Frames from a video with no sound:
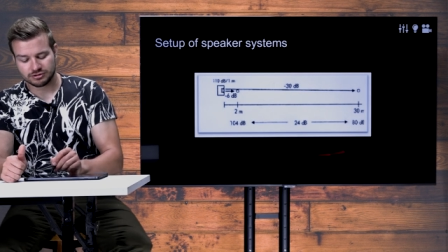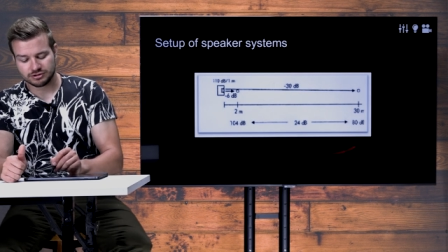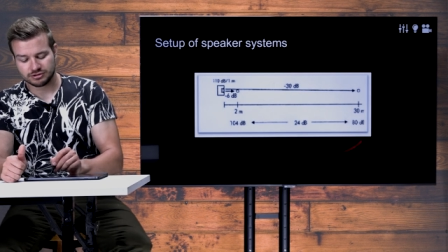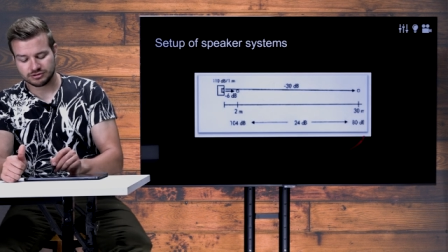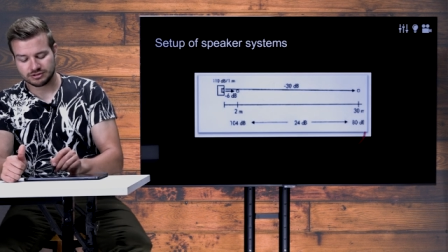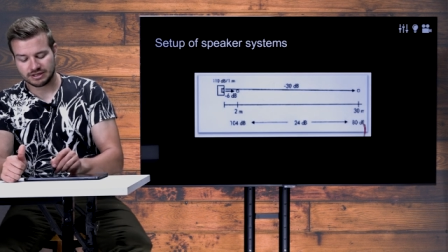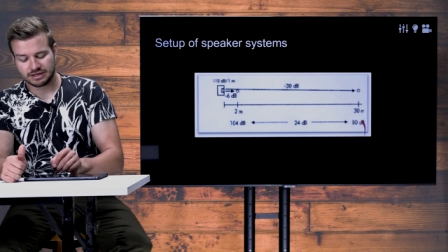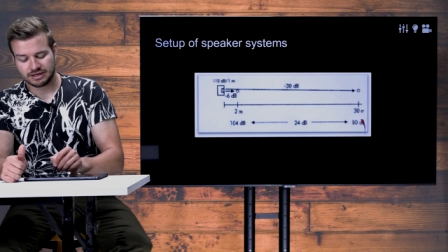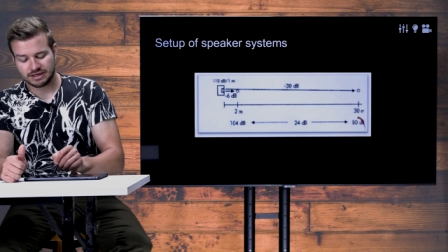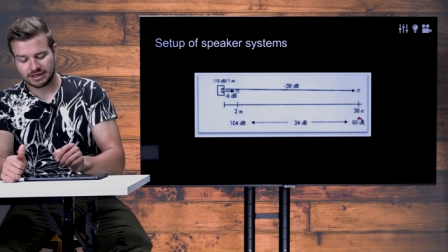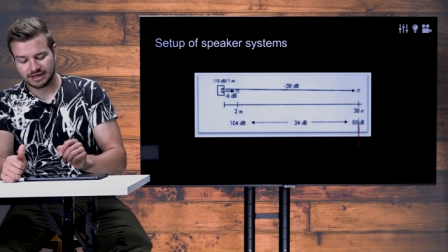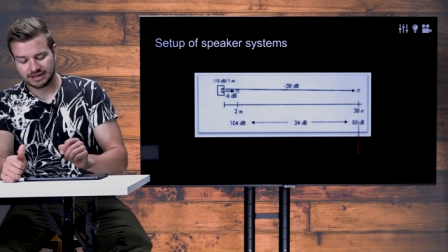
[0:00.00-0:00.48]
to
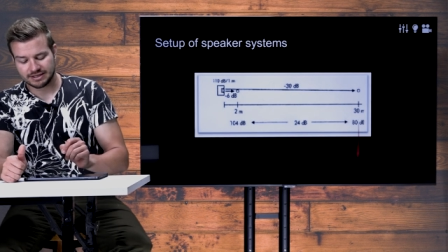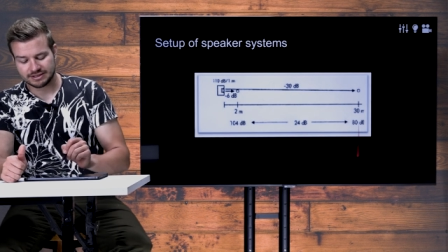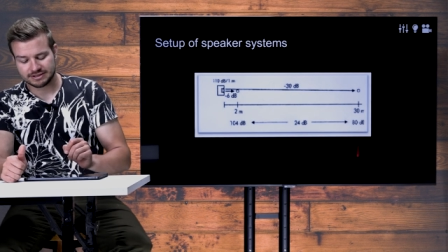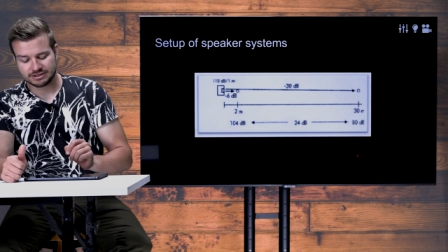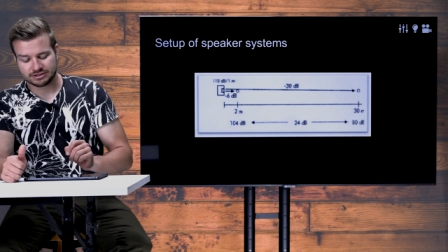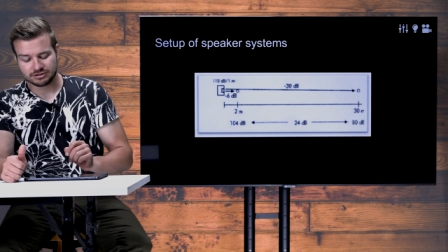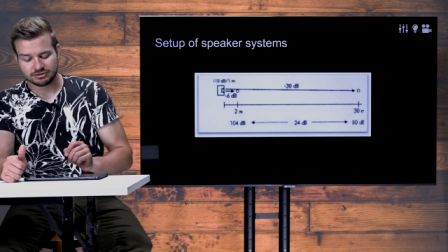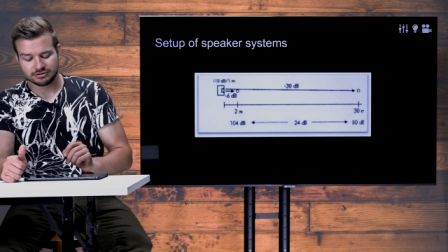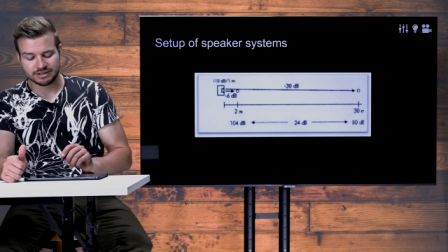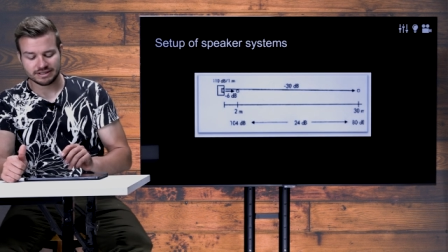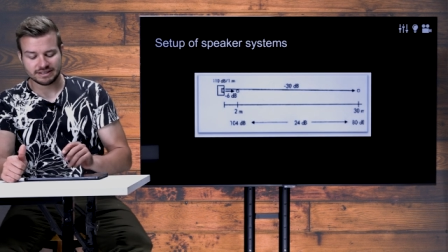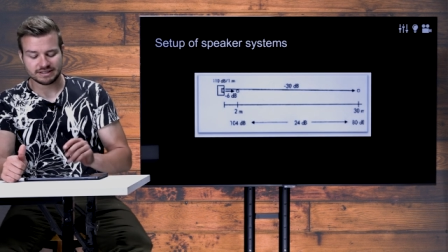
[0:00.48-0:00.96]
the
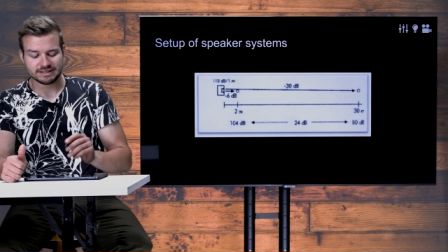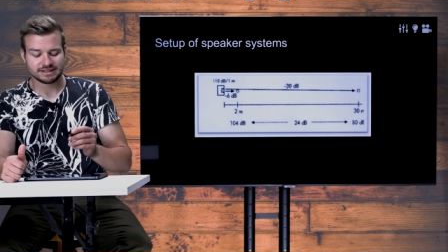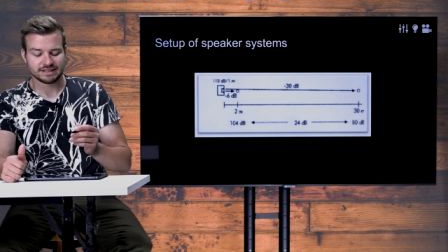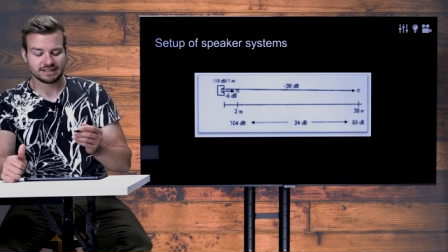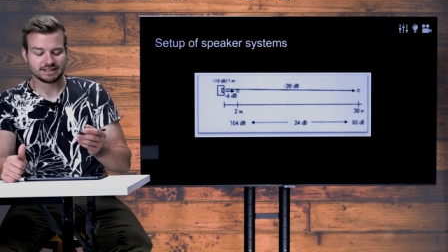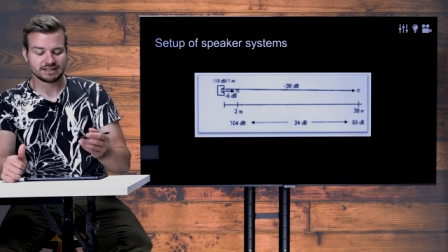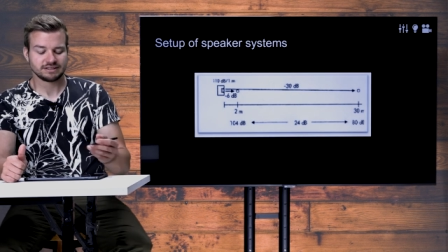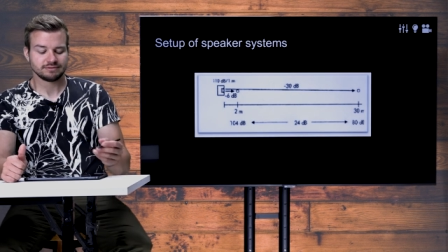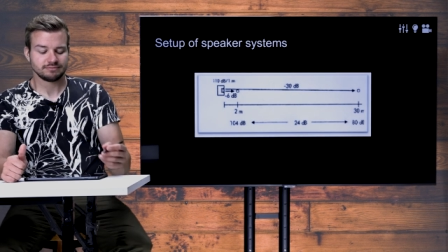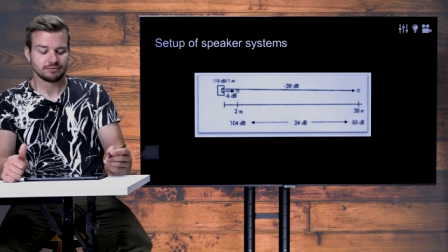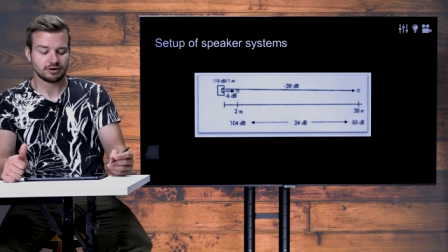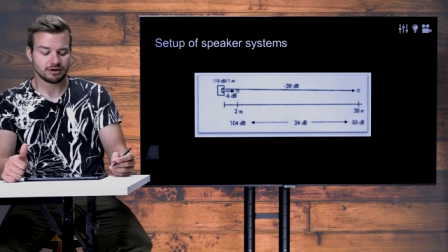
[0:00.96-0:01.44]
last row is
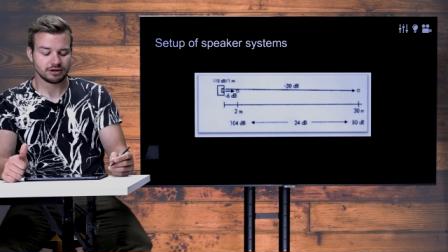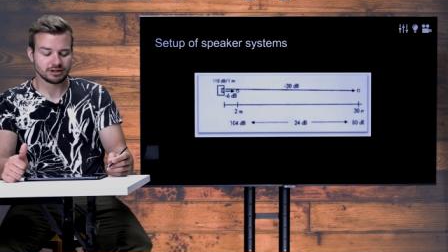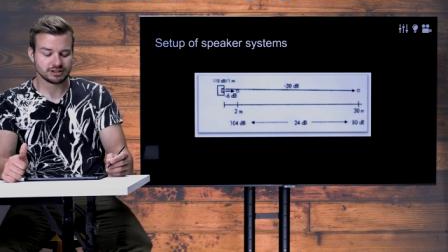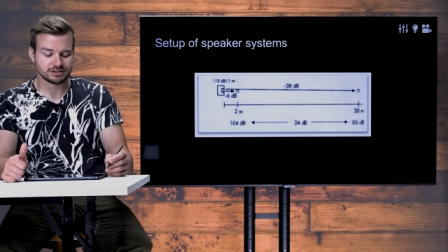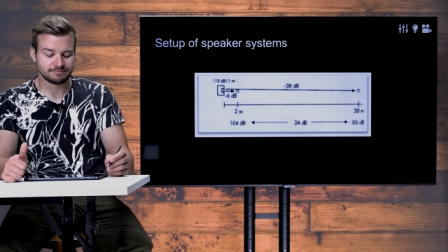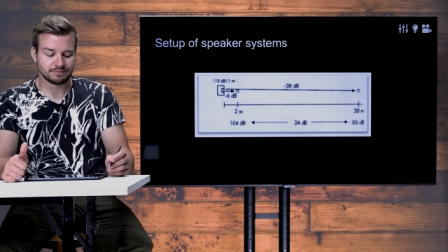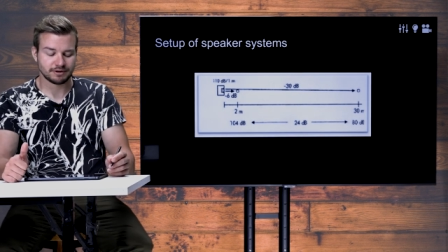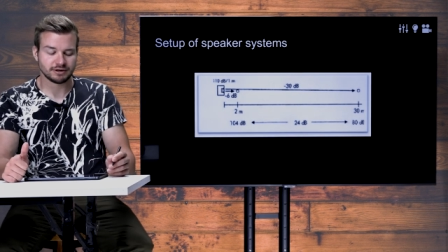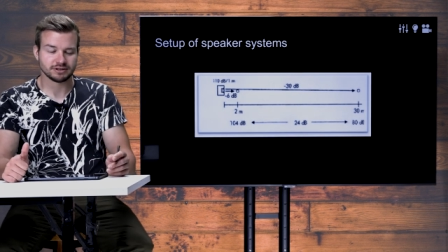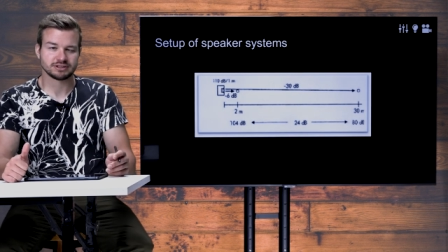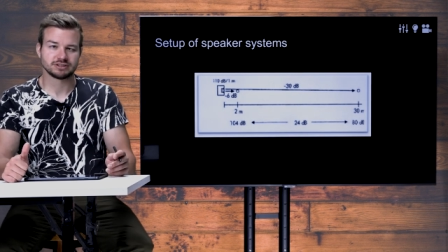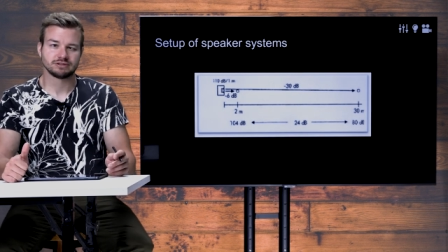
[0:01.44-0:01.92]
as small
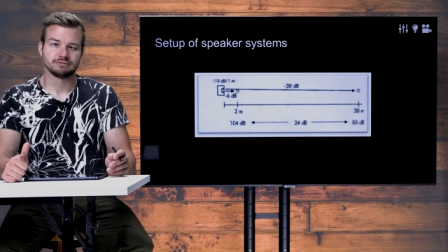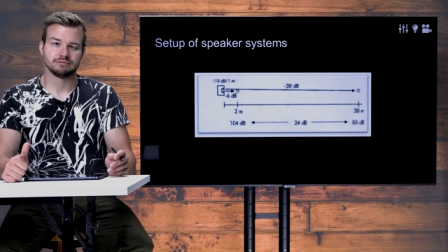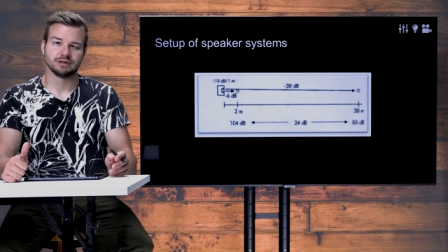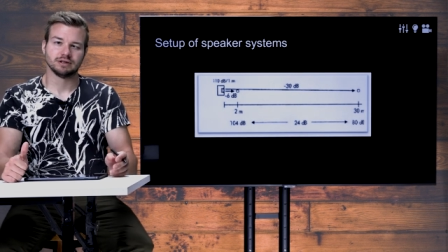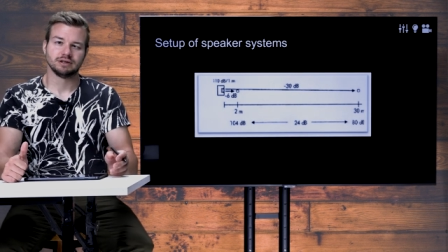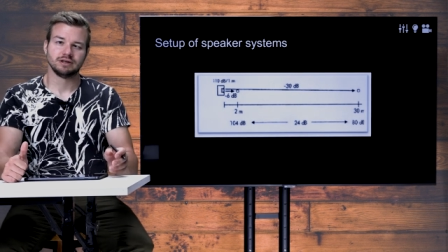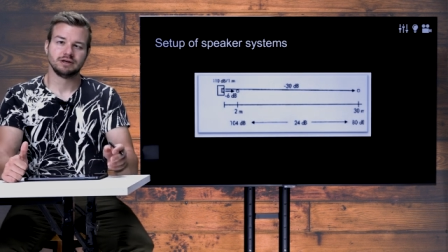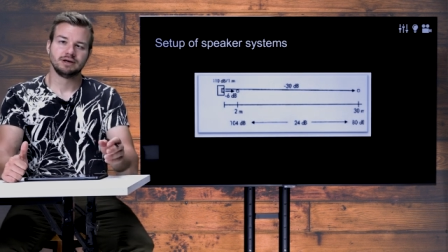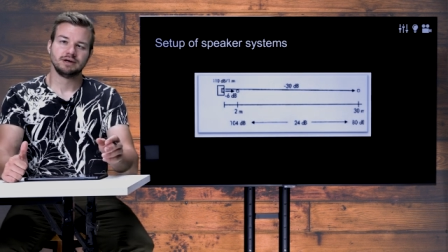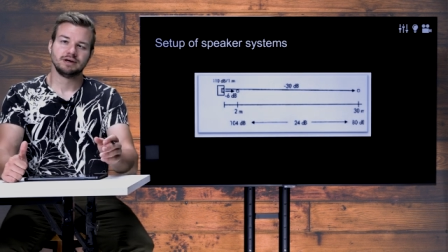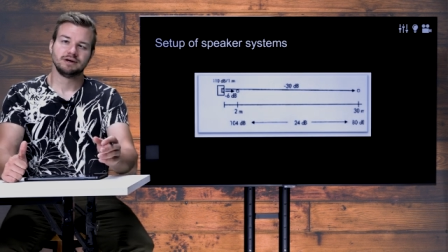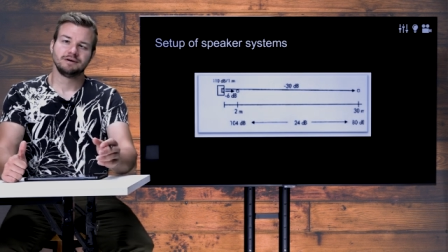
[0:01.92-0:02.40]
as
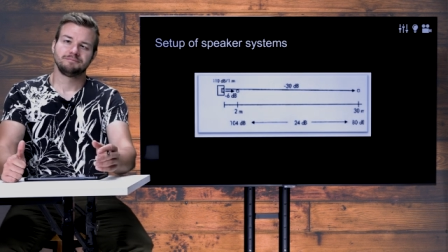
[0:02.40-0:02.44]
possible.